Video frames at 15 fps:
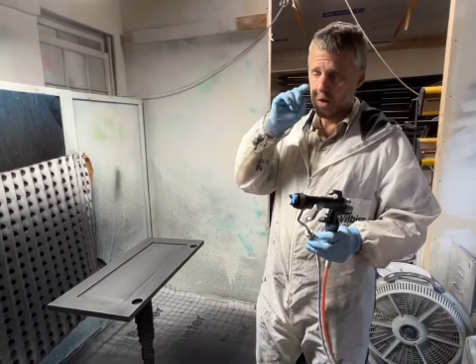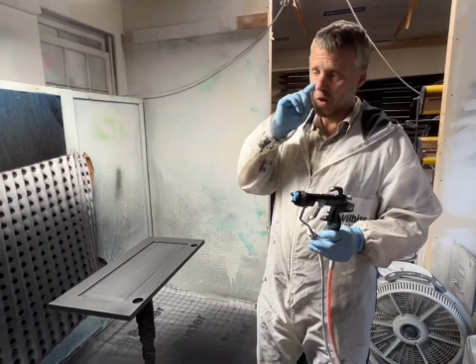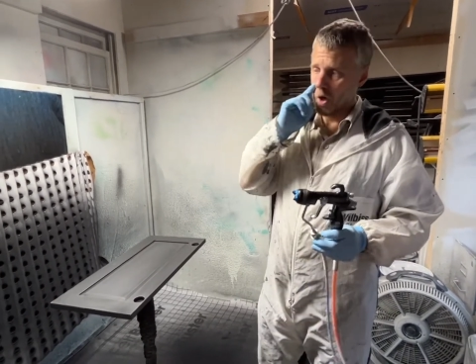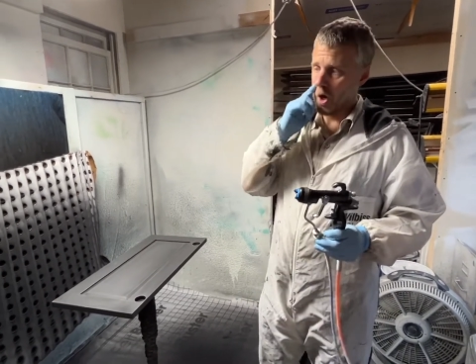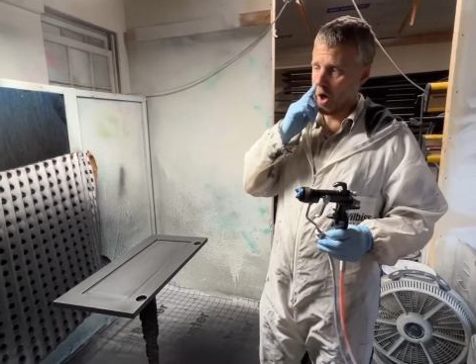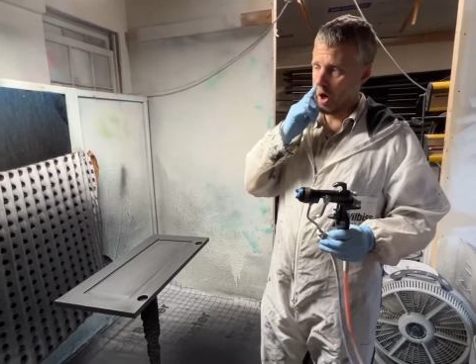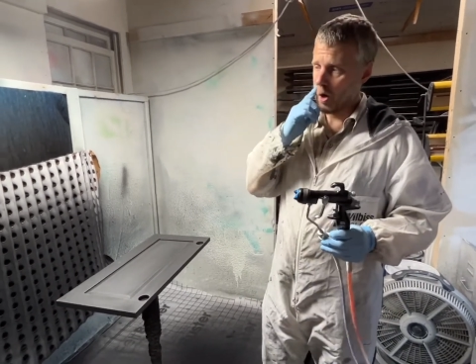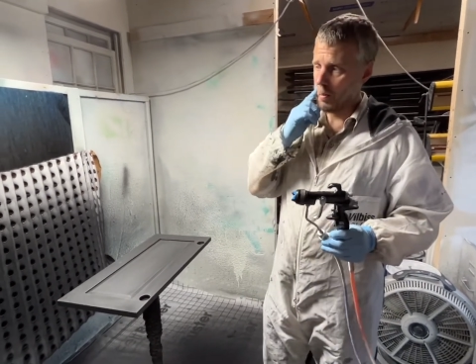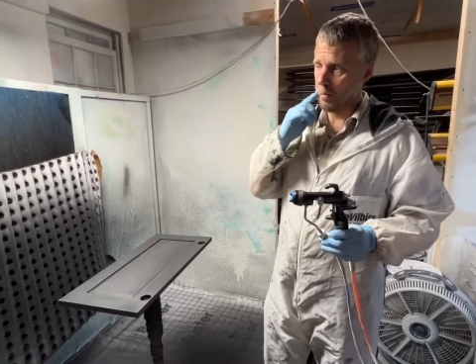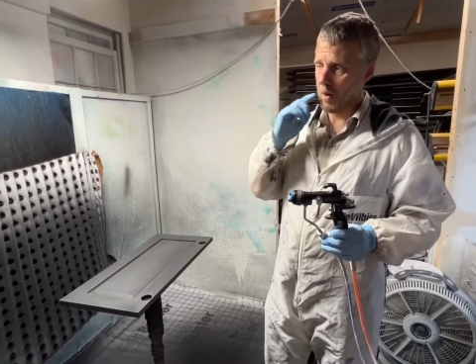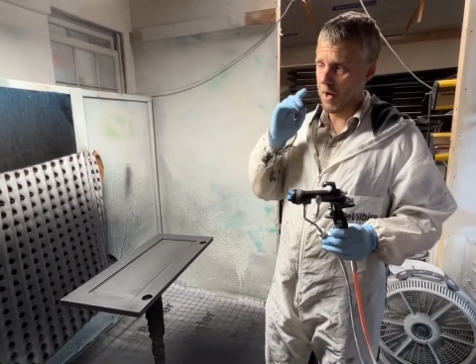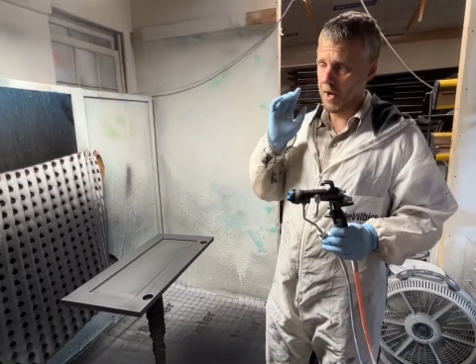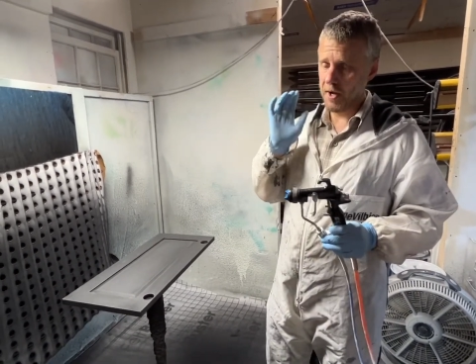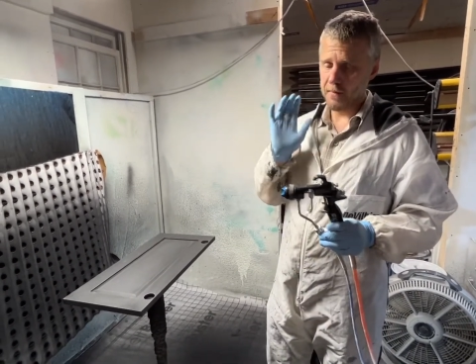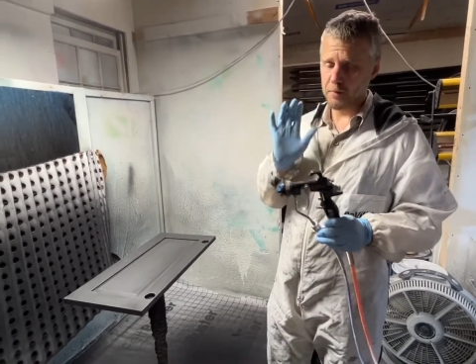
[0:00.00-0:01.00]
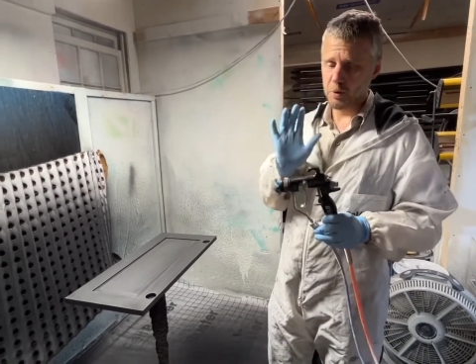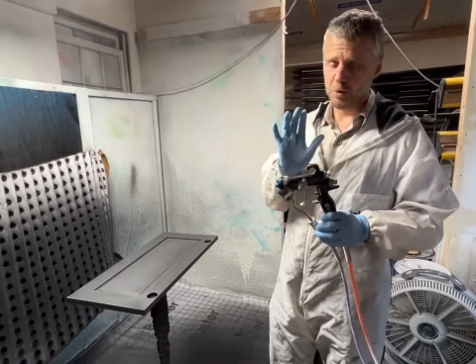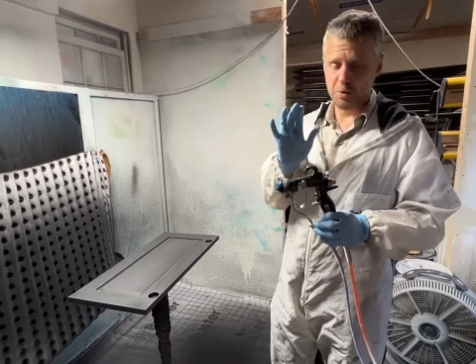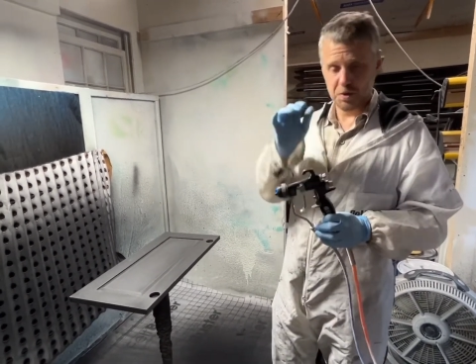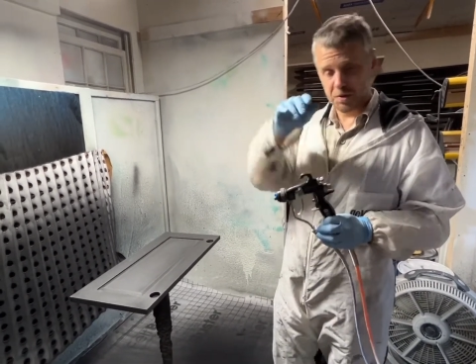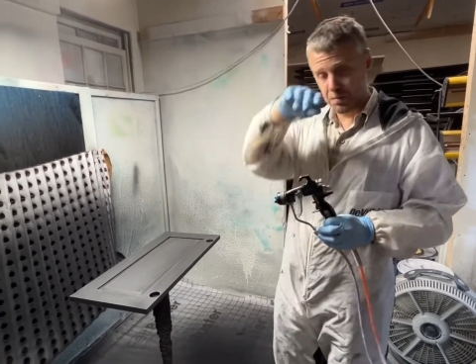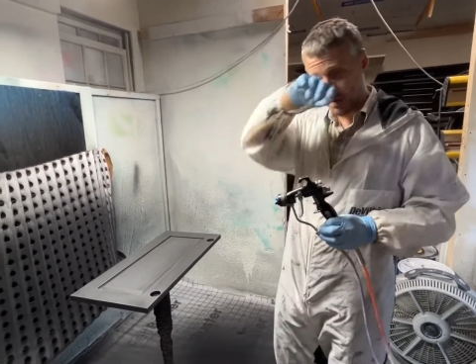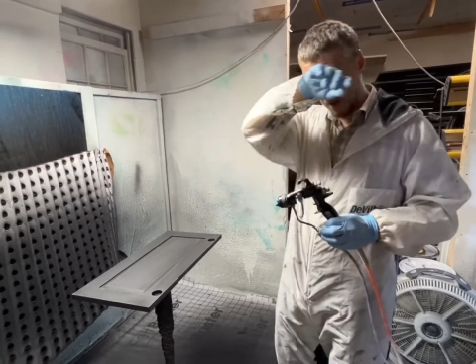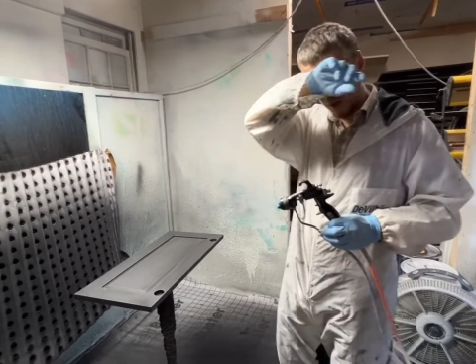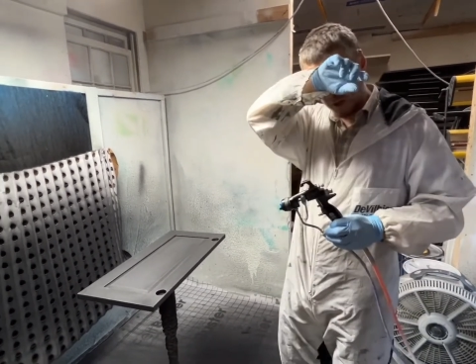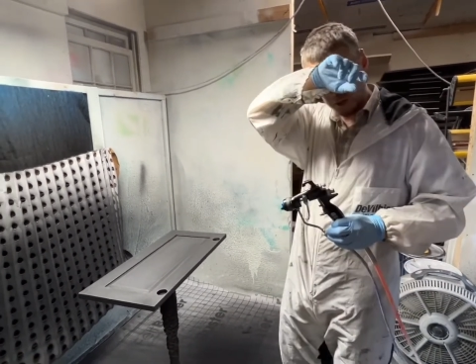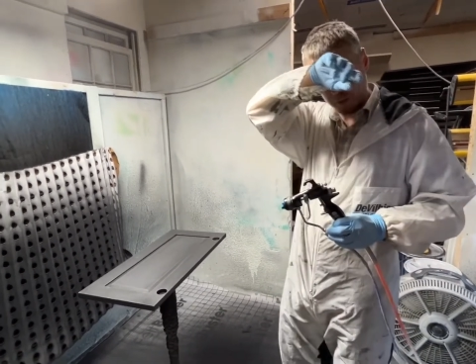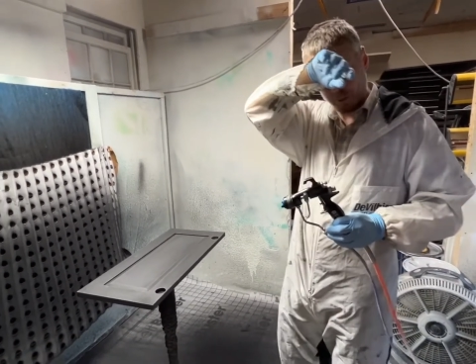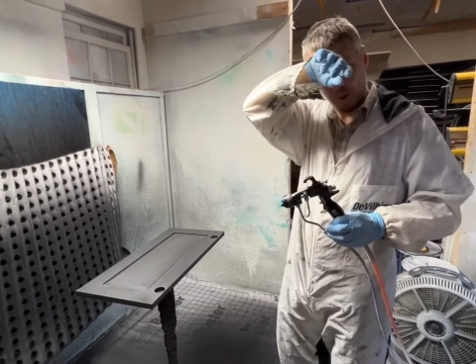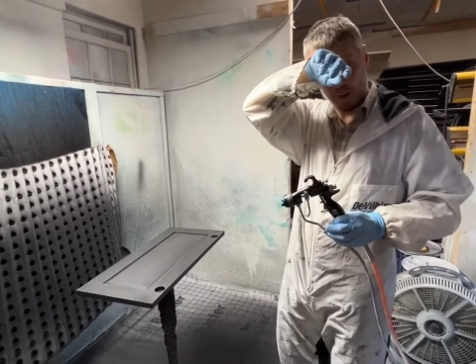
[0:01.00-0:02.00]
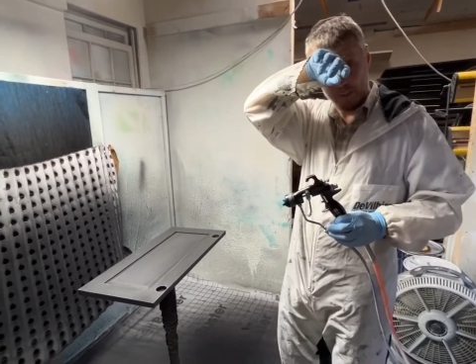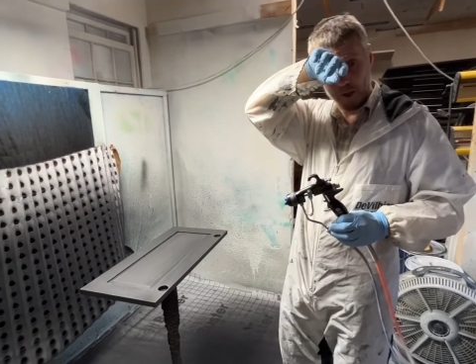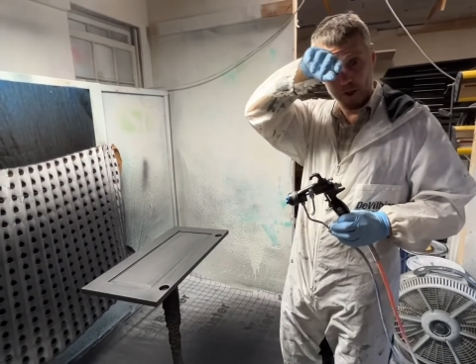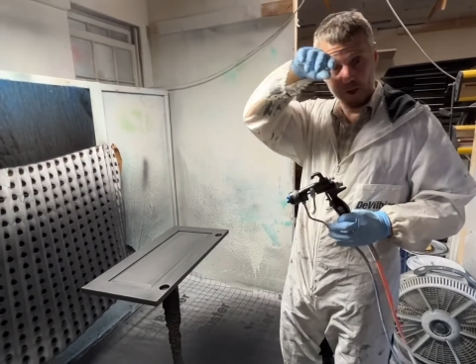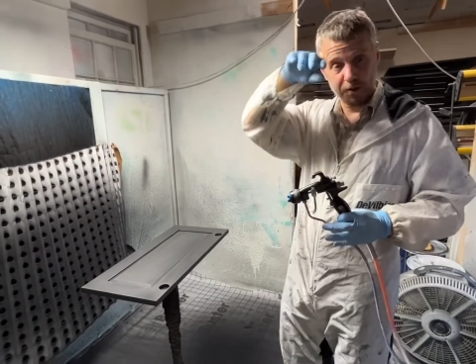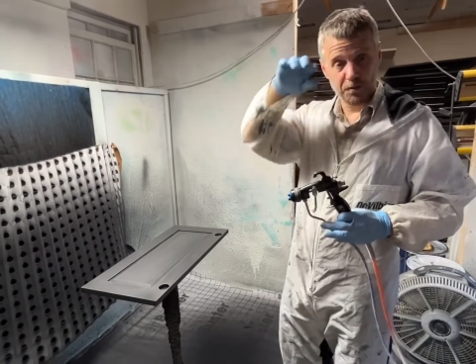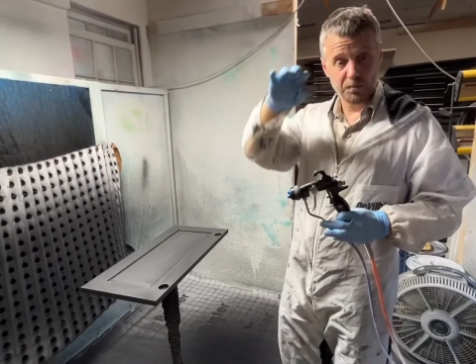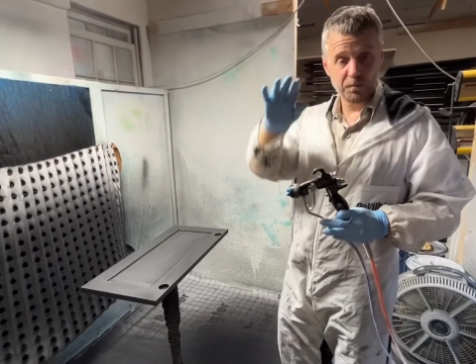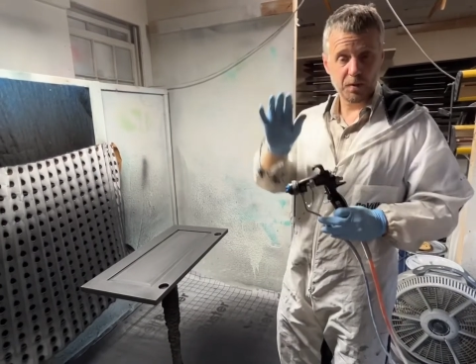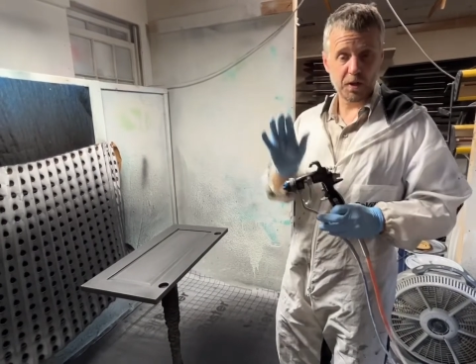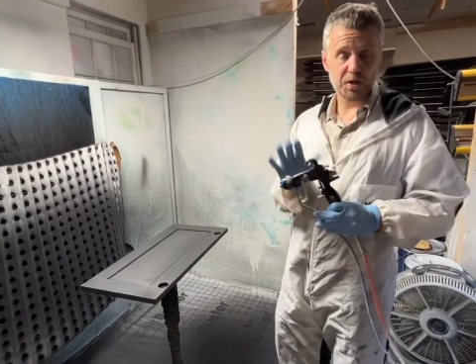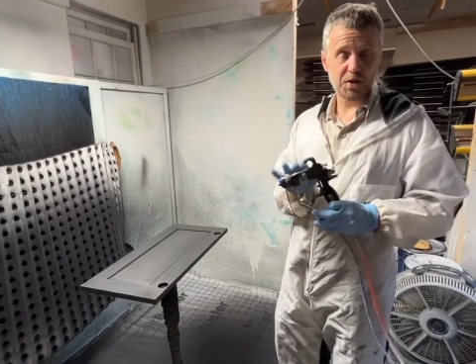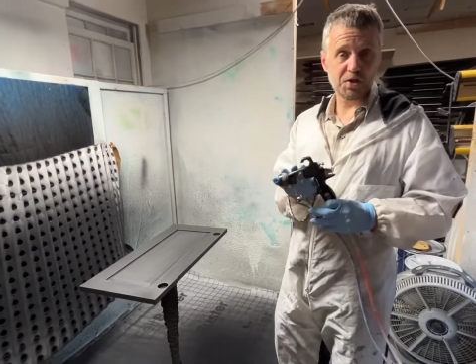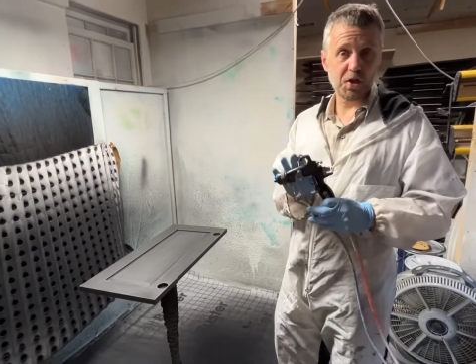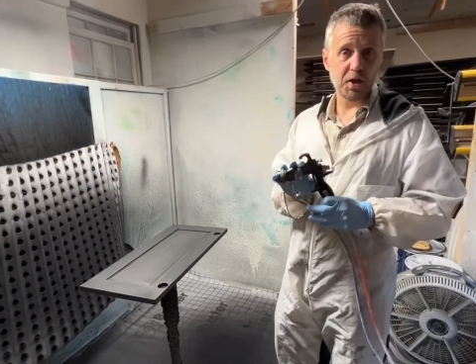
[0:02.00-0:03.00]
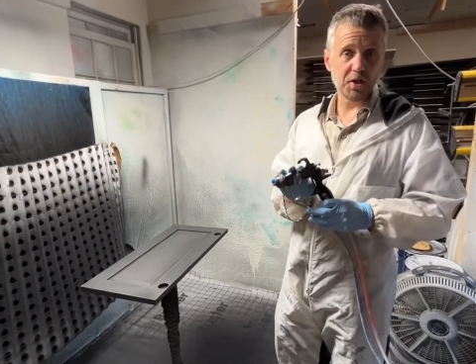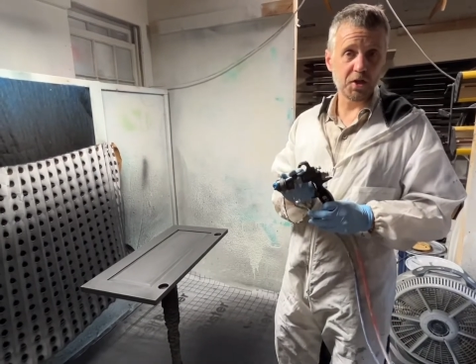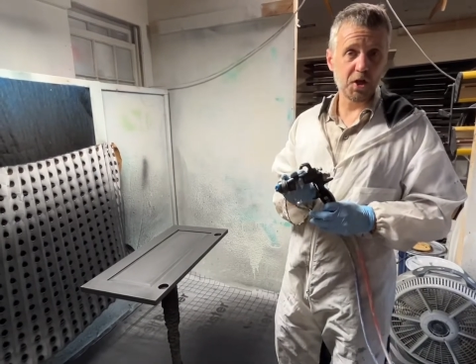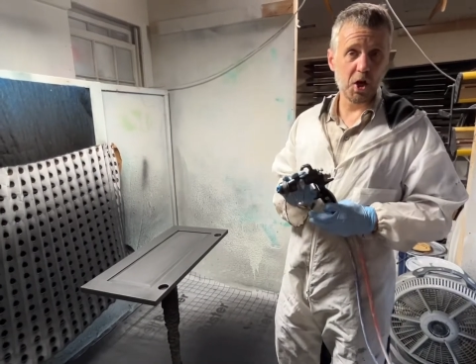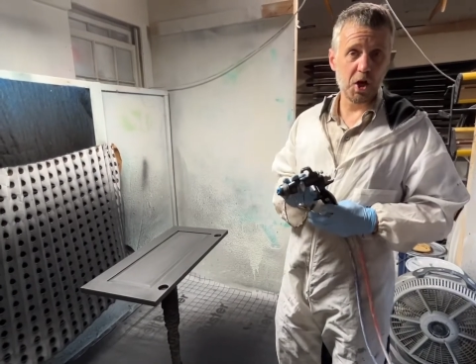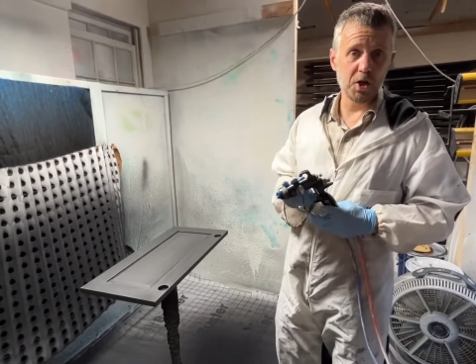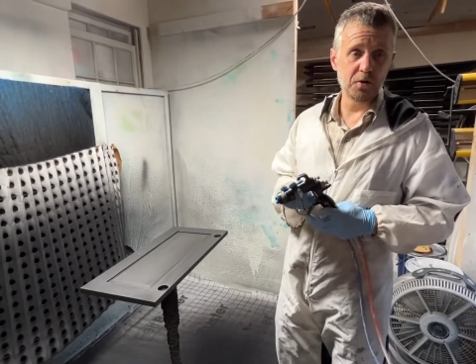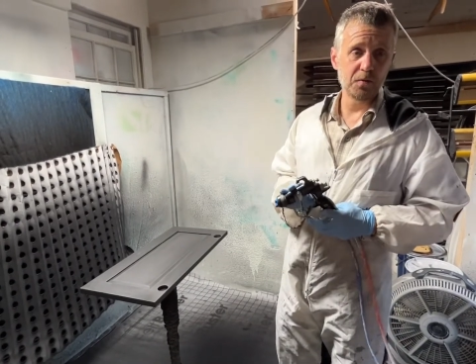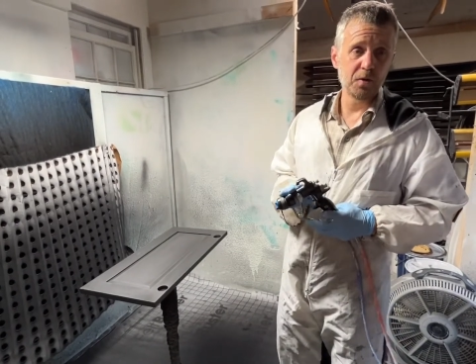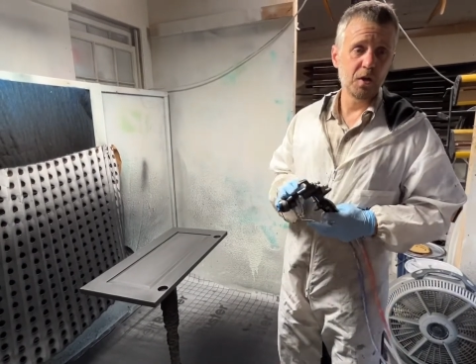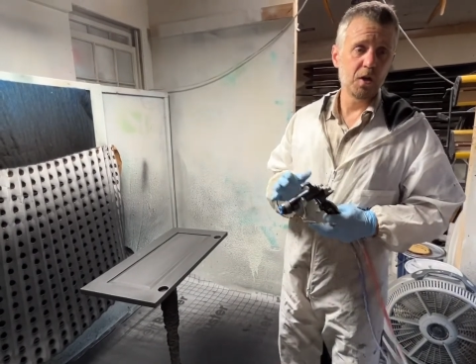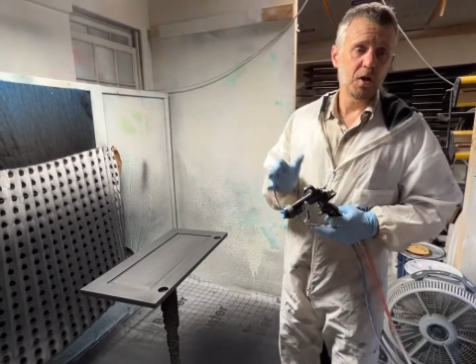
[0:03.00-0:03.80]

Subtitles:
I have used my Kremlin Excite gun.